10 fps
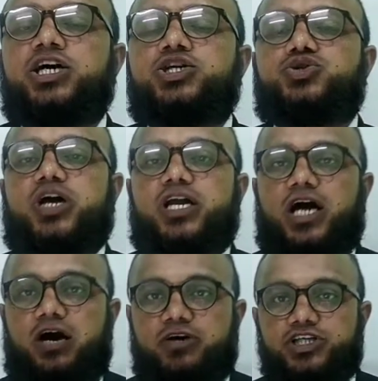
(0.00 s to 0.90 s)
So in
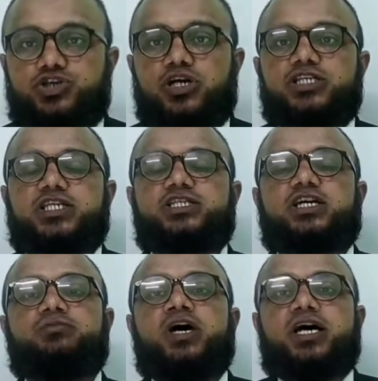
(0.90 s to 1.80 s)
our solar
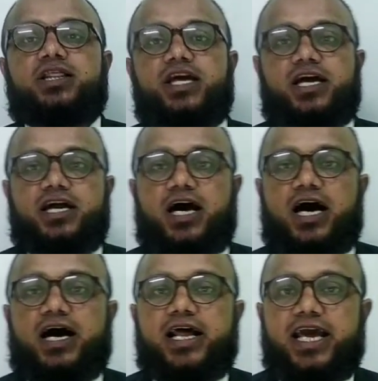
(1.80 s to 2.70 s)
system, there
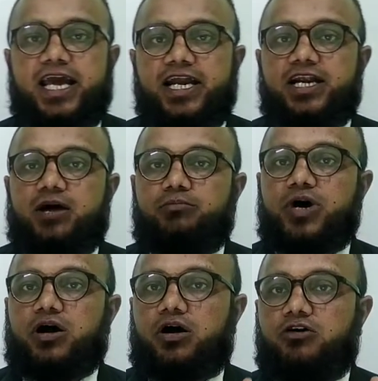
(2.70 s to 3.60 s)
are 8 number
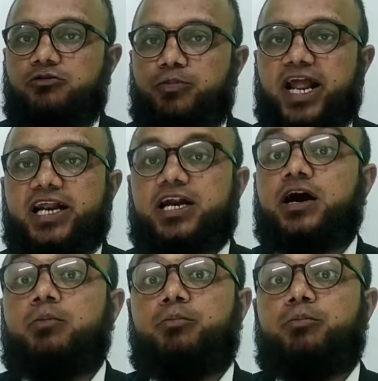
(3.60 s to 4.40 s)
of planets,